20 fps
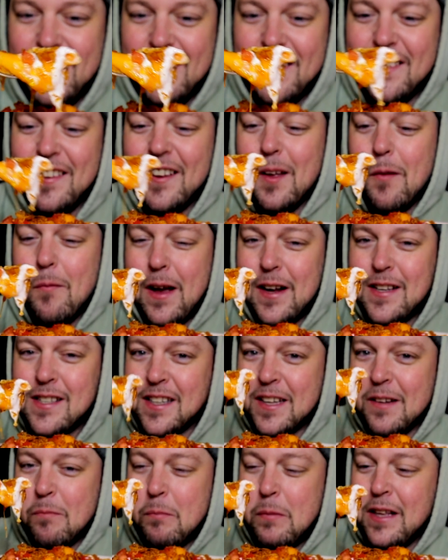it's like a
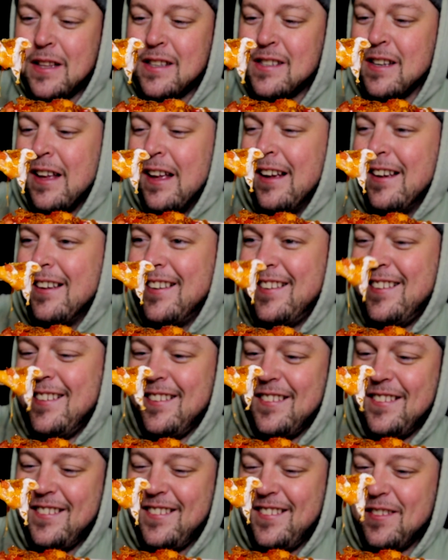Mexican pizza
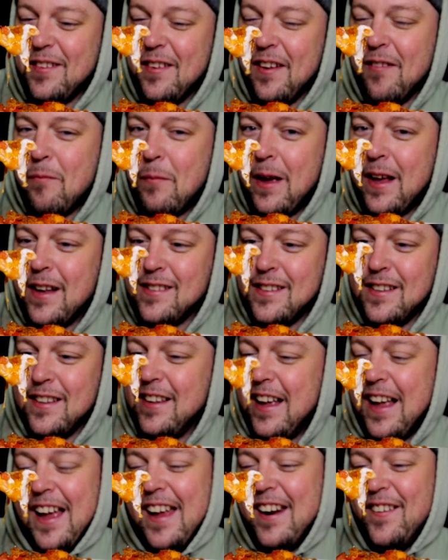of pasta.
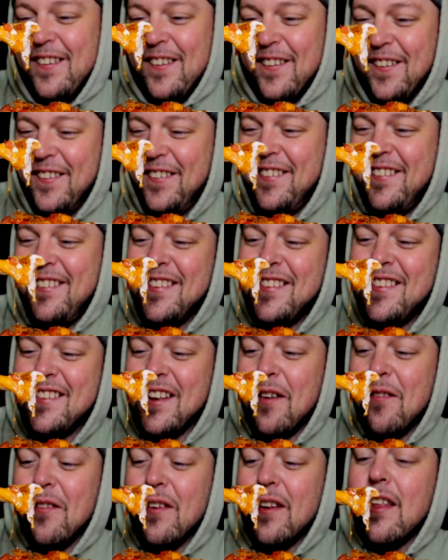I don't know,
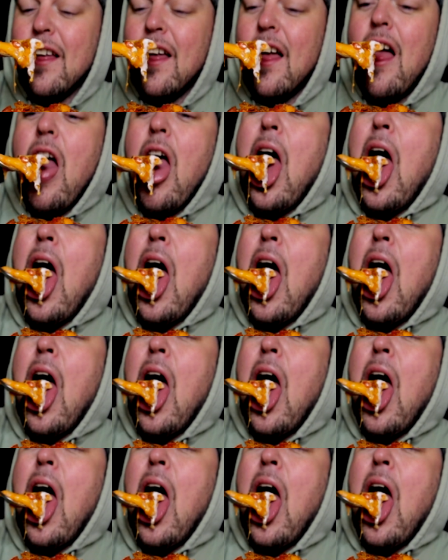something like that.